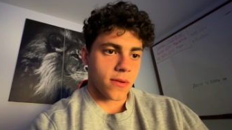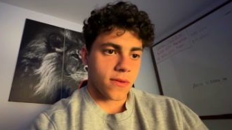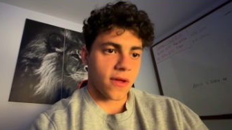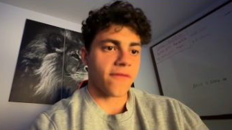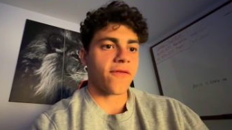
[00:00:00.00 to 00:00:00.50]

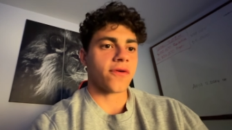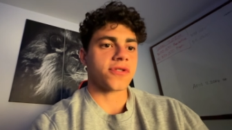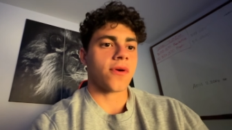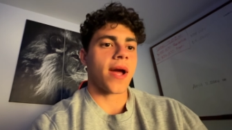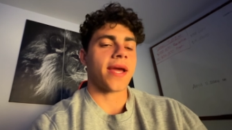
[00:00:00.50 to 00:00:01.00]
Therefore,
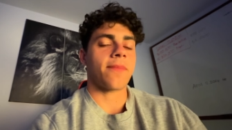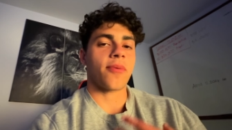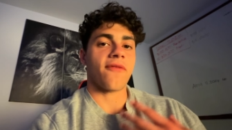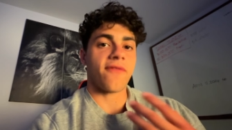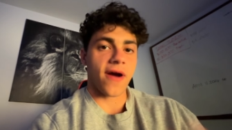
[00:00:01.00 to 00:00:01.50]
so I can
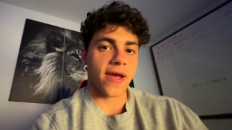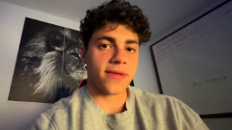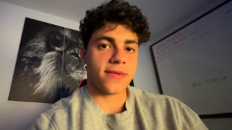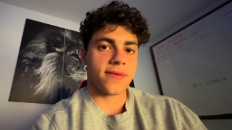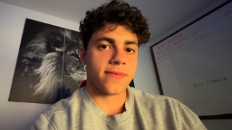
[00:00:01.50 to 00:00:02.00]

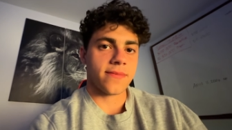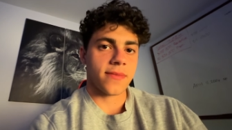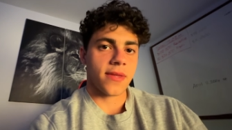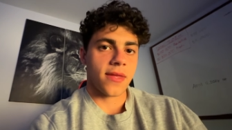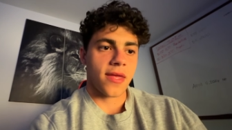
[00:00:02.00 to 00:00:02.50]
provide
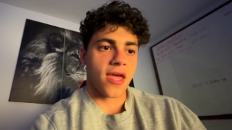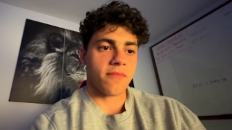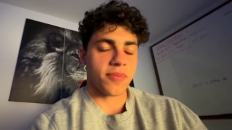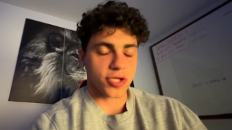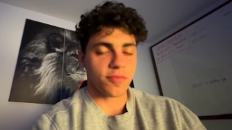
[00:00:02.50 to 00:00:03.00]

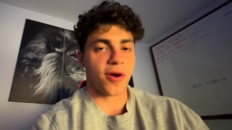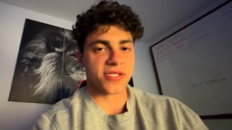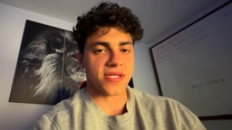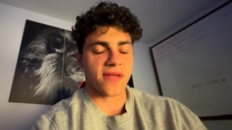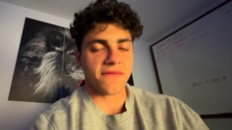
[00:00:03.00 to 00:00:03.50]
and push
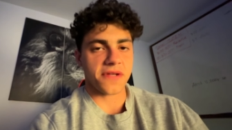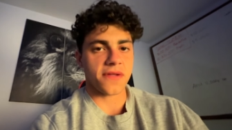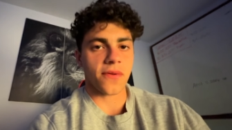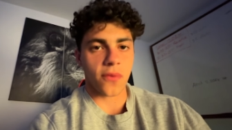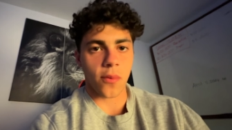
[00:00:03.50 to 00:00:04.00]
positivity
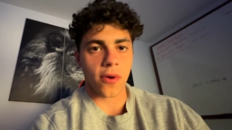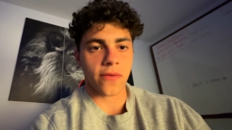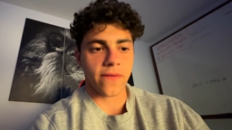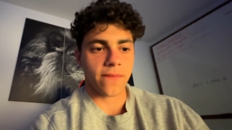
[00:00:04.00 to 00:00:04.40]
to the world.